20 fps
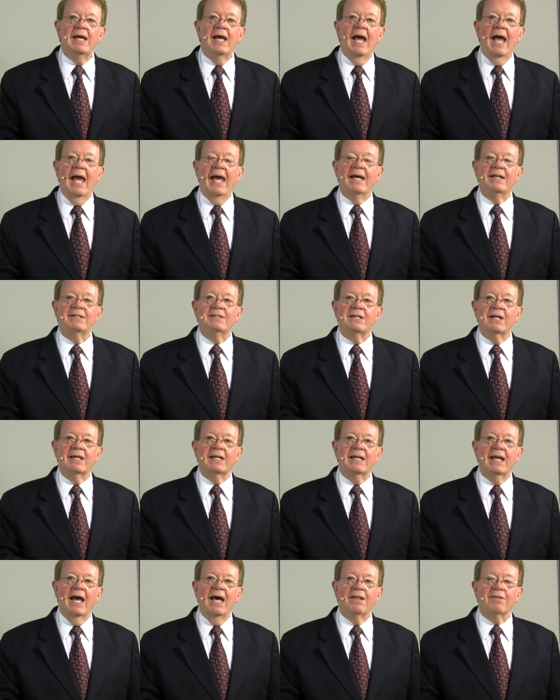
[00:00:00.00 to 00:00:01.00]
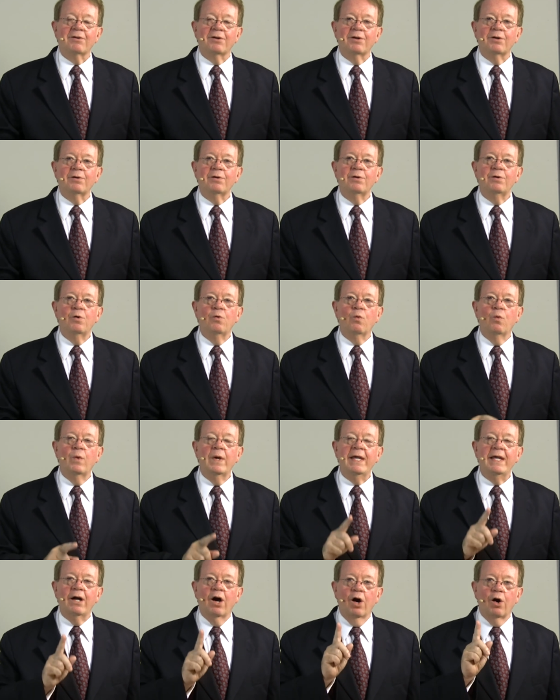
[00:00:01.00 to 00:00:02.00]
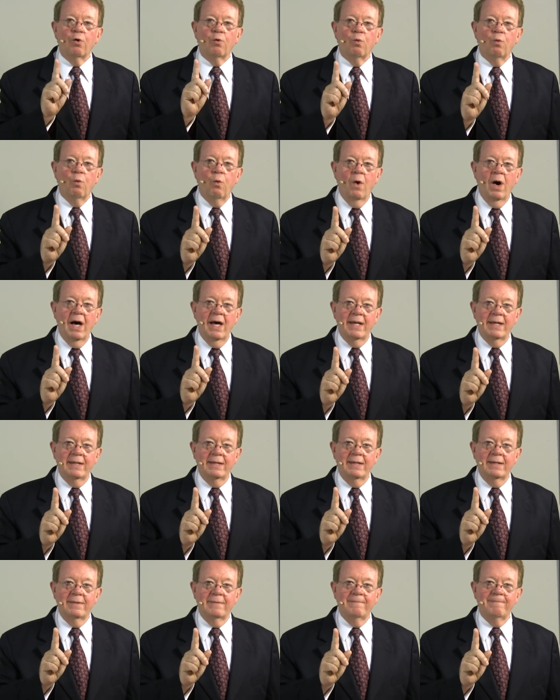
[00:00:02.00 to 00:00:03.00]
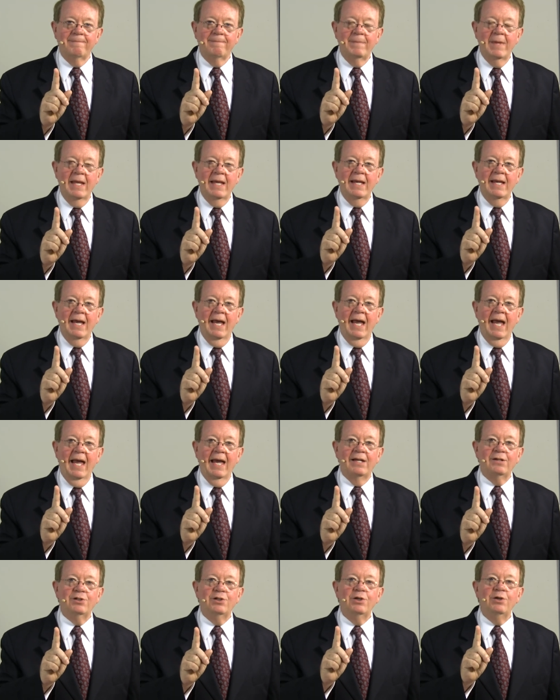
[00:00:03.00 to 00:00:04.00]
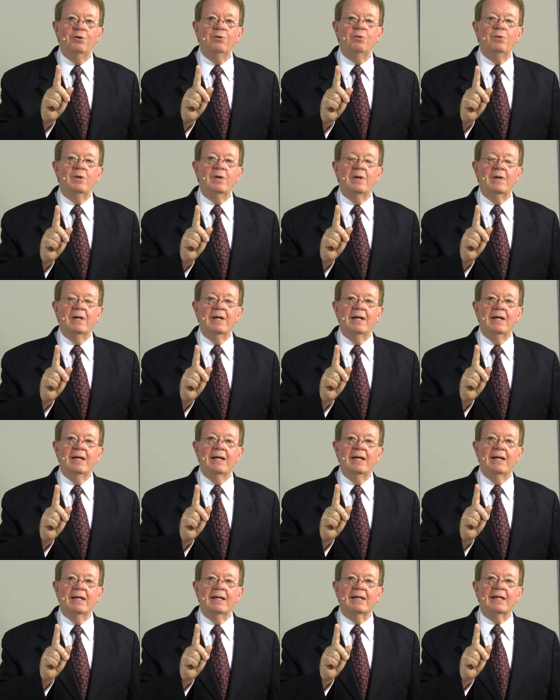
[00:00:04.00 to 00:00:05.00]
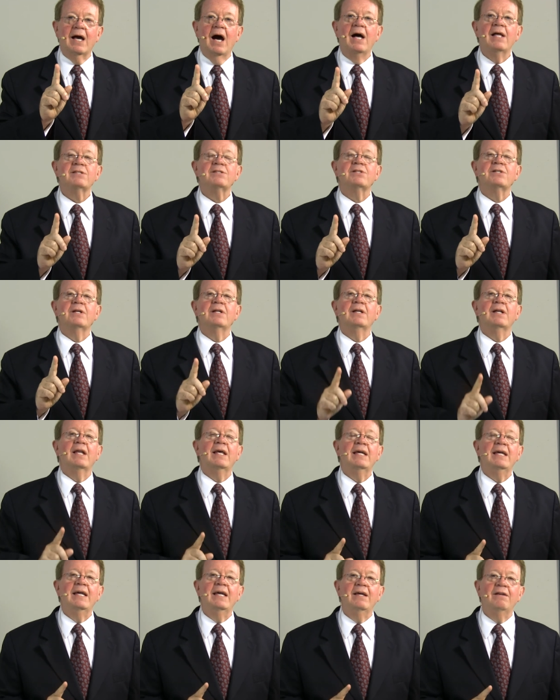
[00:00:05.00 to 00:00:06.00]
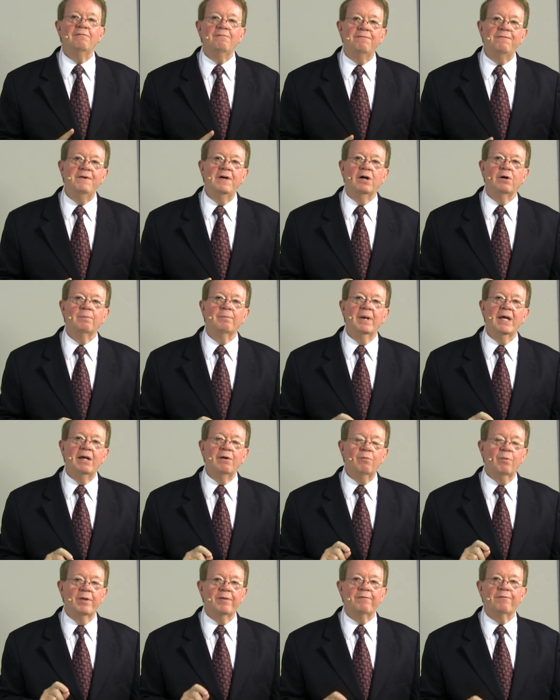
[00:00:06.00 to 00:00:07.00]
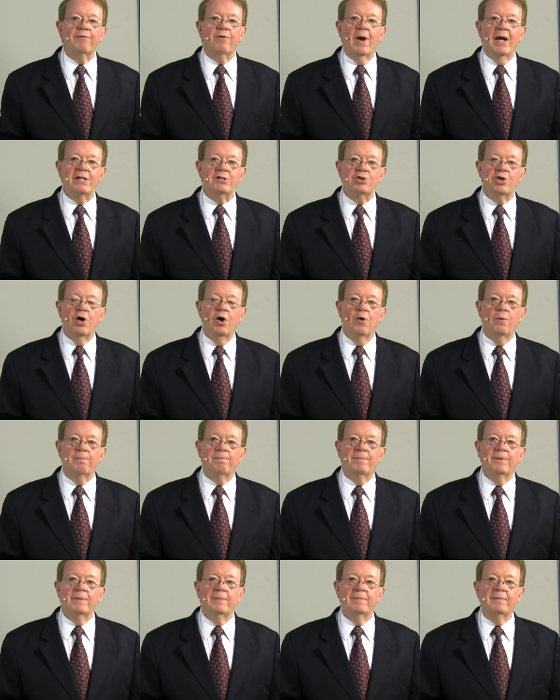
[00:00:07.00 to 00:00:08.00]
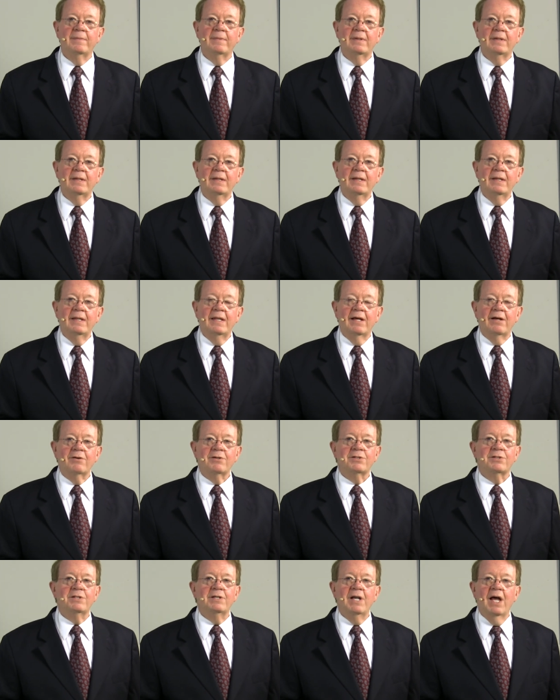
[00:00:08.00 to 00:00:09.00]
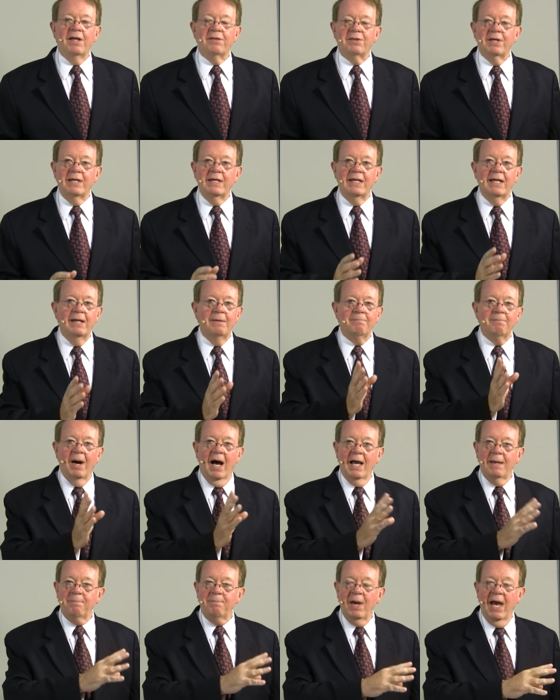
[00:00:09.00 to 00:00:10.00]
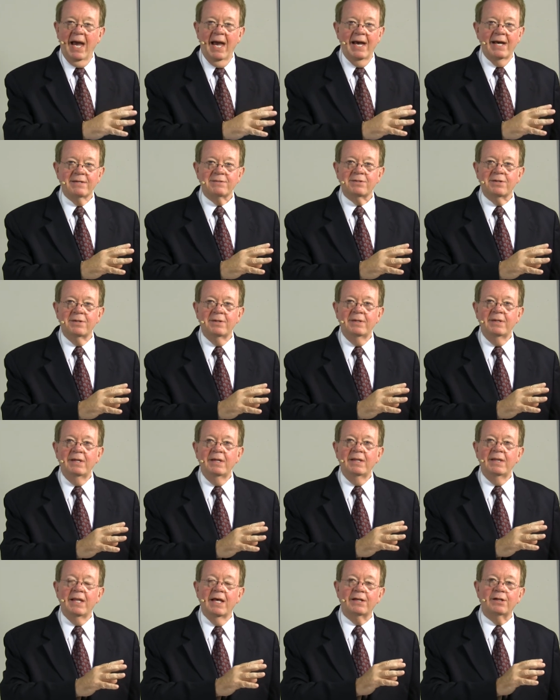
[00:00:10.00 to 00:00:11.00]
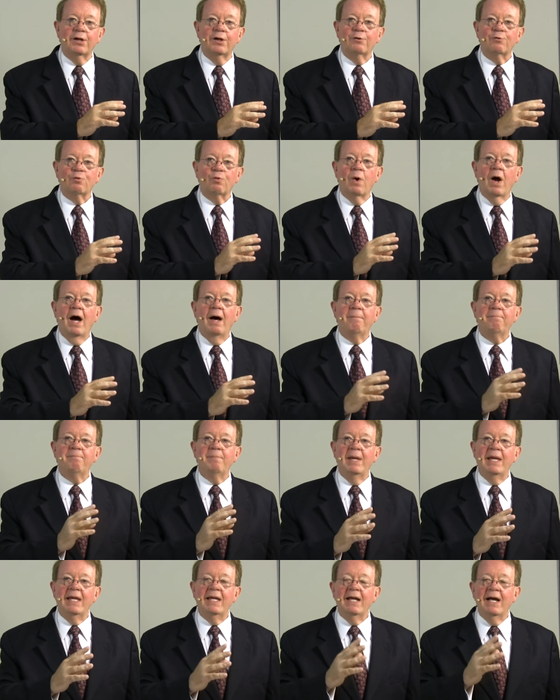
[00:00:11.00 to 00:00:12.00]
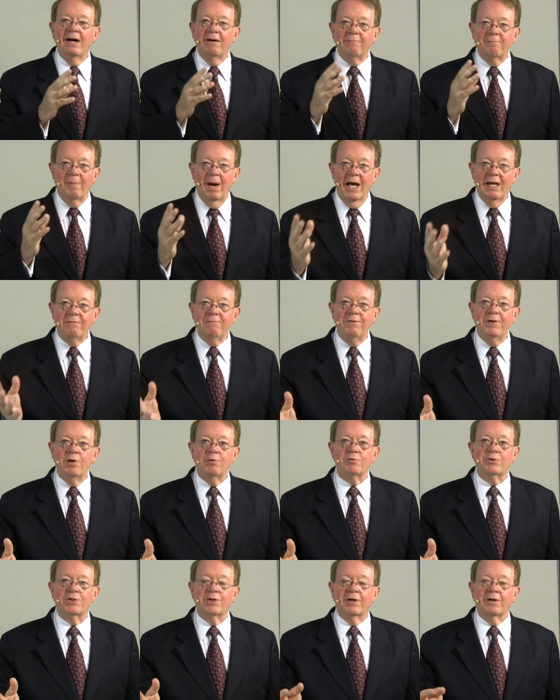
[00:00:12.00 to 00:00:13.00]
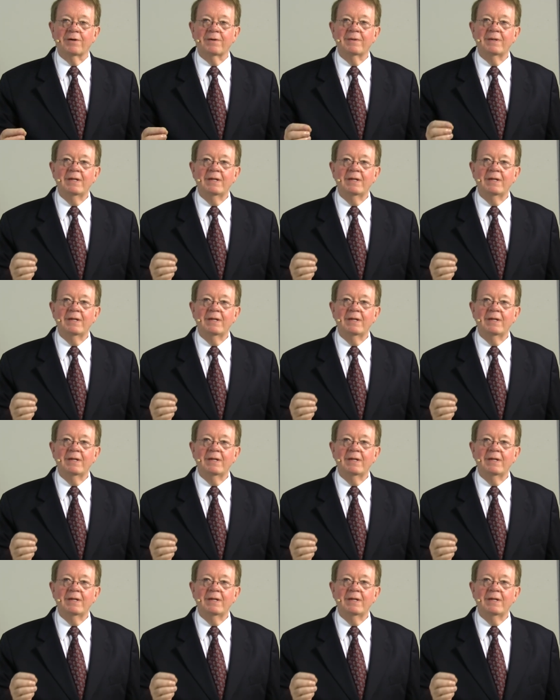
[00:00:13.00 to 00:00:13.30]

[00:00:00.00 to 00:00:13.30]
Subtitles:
and together we are one. And you constantly infill me with fresh hope. There is nothing in my past that can rob me of my future.